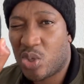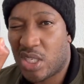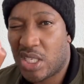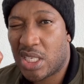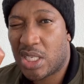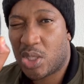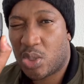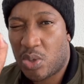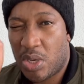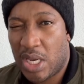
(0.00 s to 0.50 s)

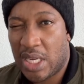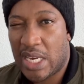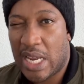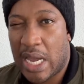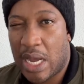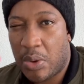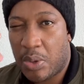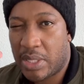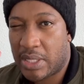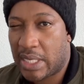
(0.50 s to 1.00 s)
six to eight
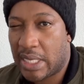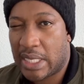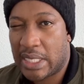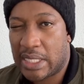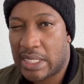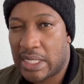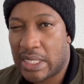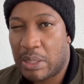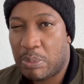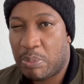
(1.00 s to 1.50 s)
hours i can
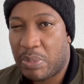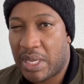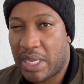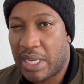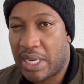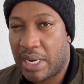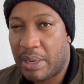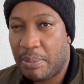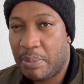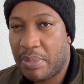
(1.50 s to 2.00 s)
still pick
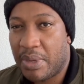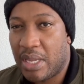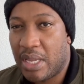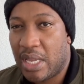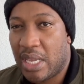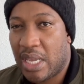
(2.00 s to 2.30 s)
it up